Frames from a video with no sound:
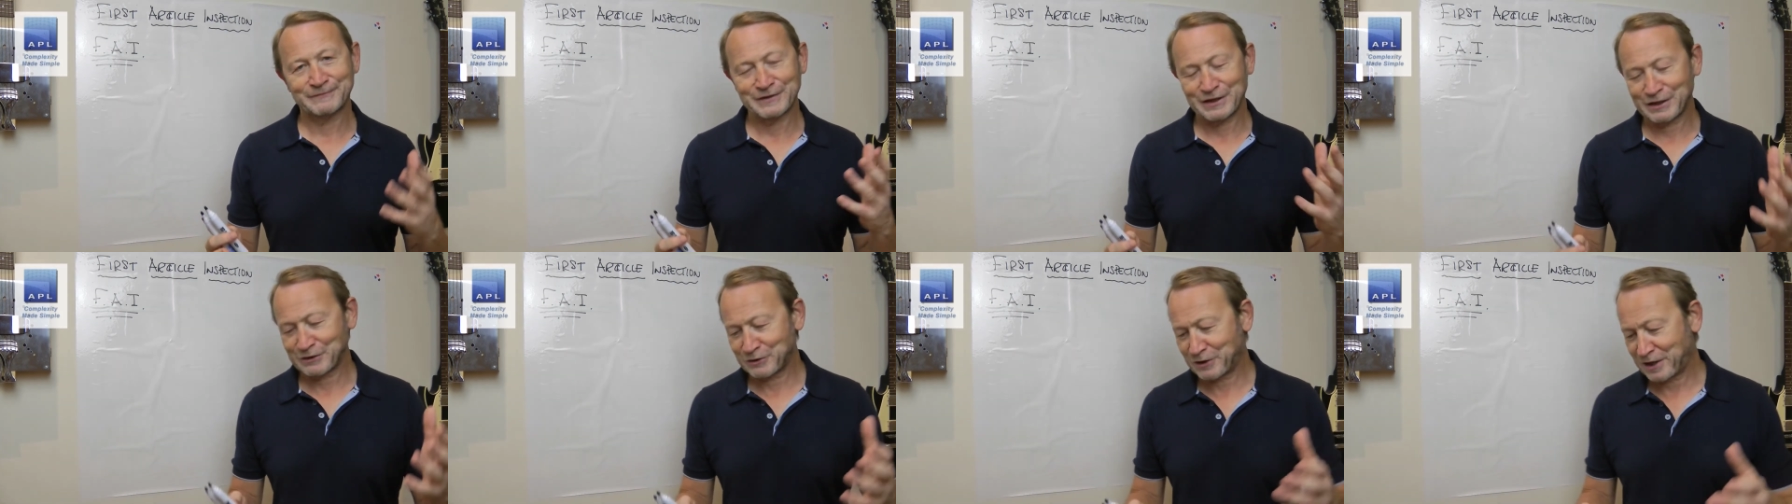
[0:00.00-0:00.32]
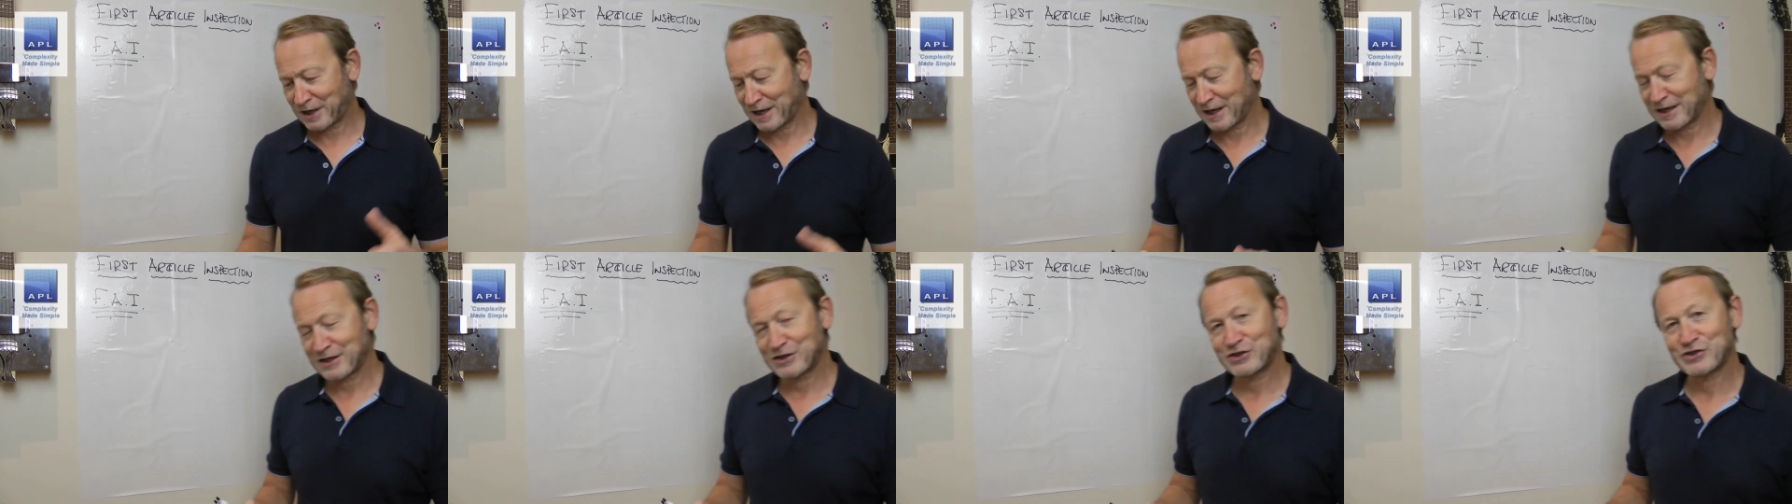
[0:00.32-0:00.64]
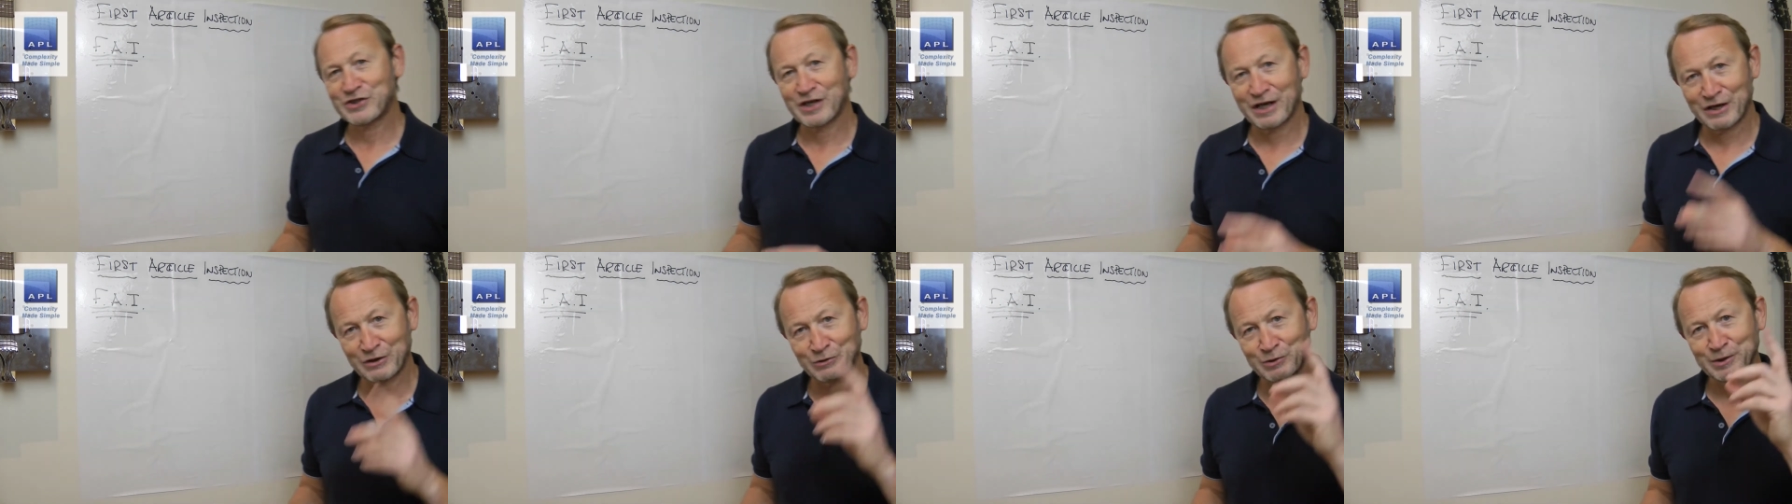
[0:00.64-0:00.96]
Okay,
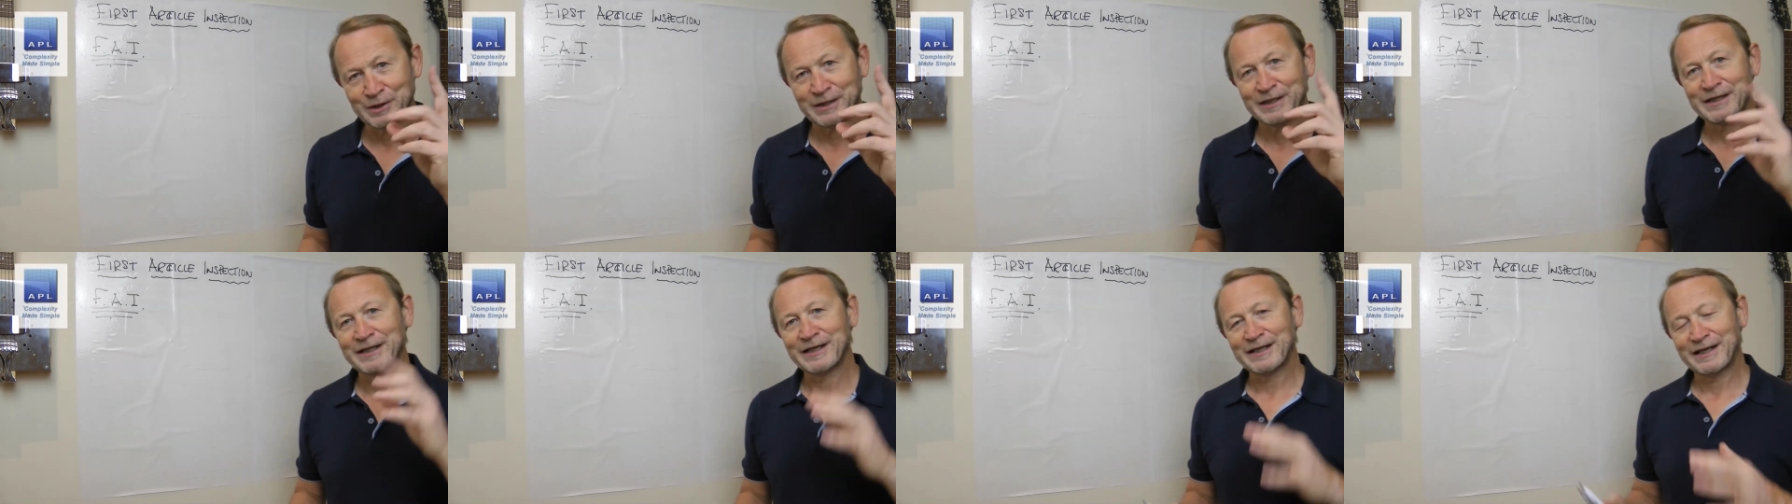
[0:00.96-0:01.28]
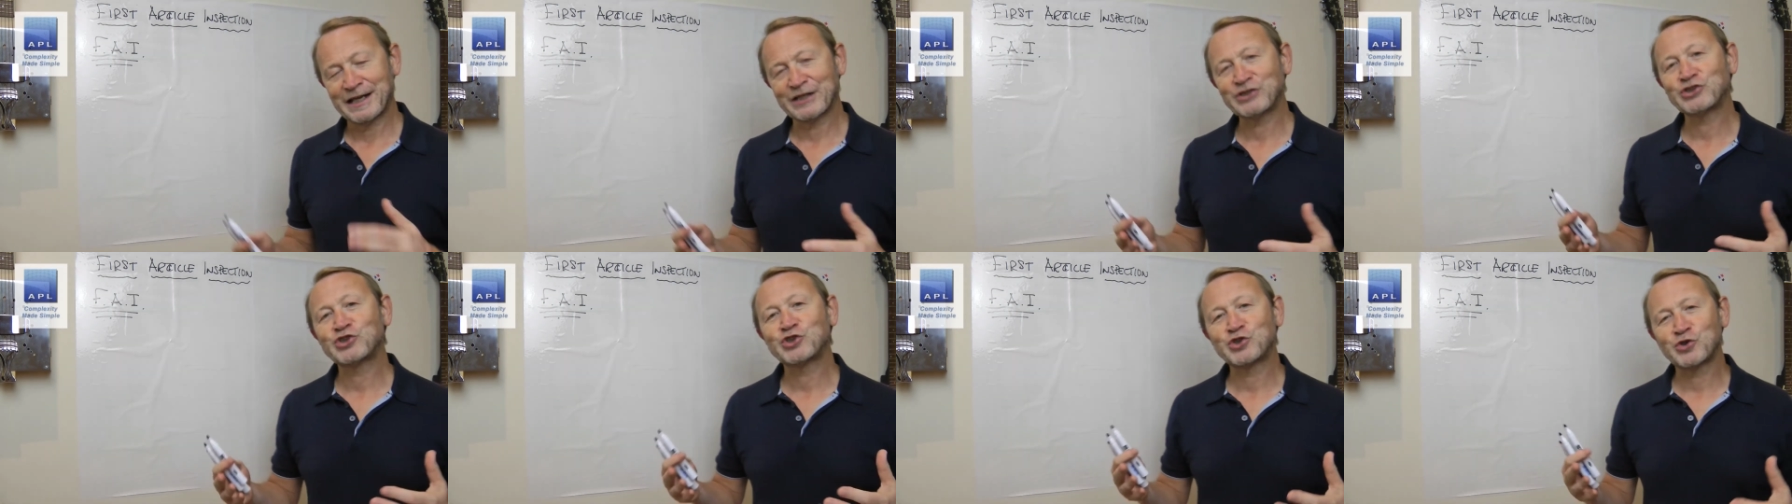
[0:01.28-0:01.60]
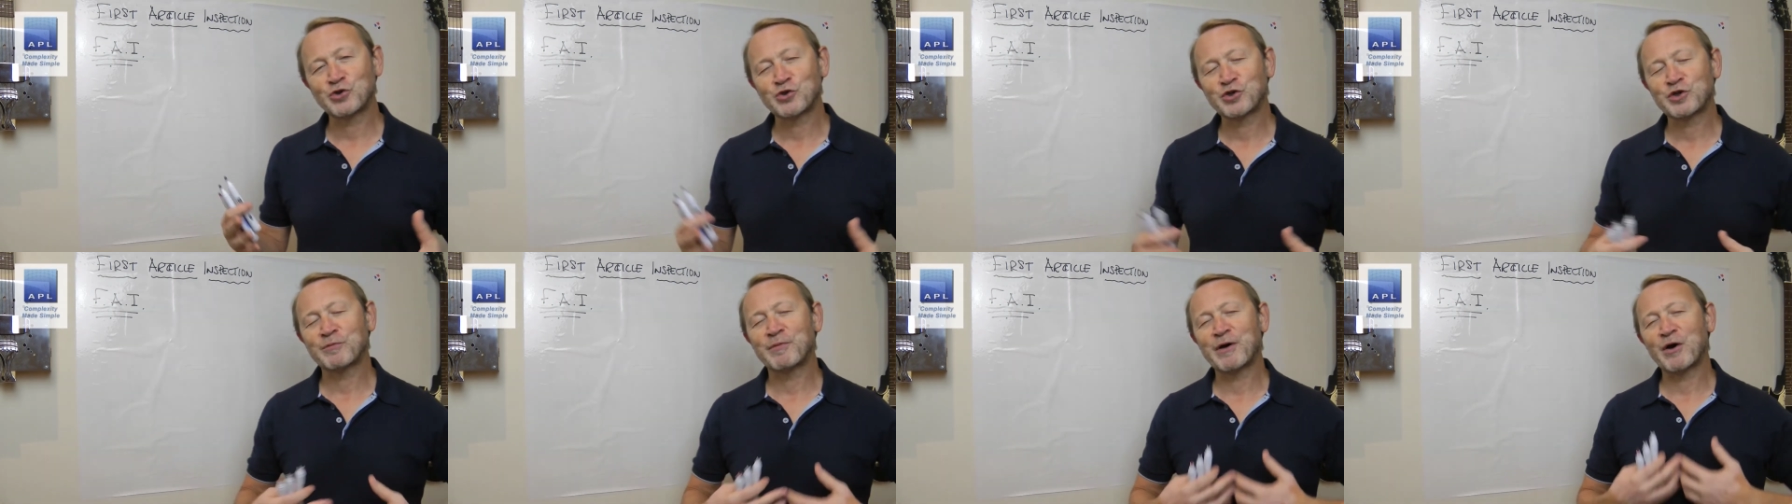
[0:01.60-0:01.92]
so let's
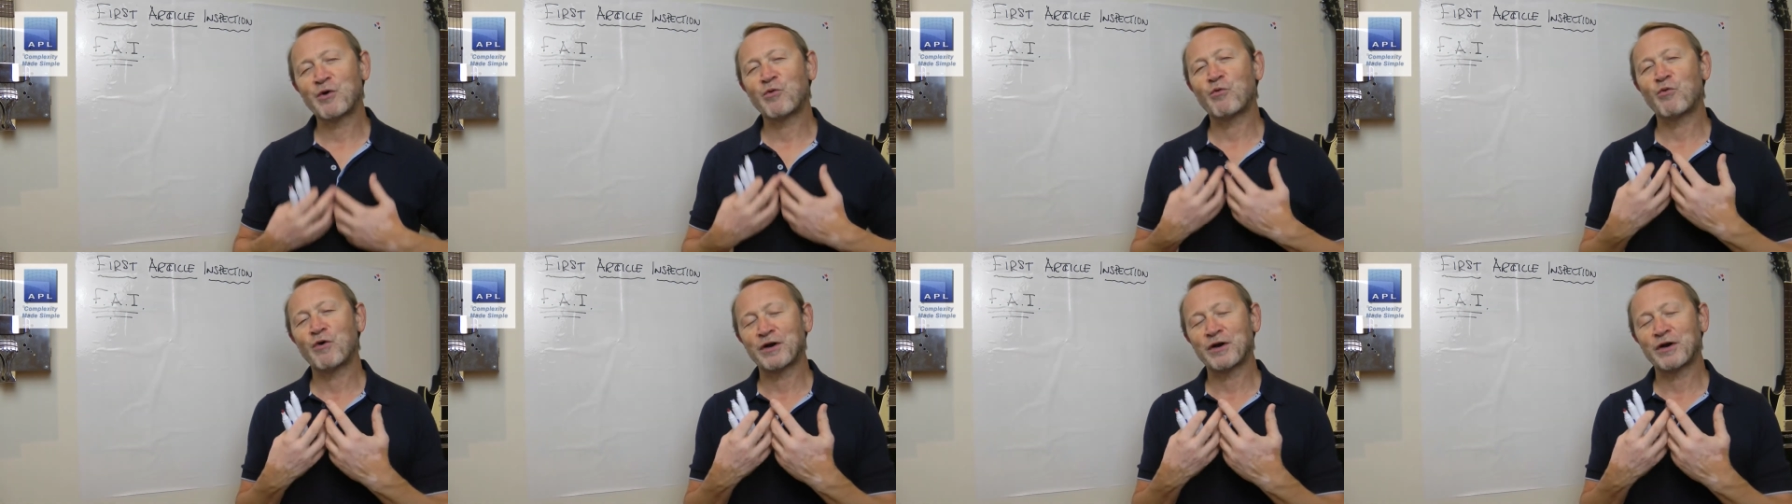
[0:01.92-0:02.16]
talk about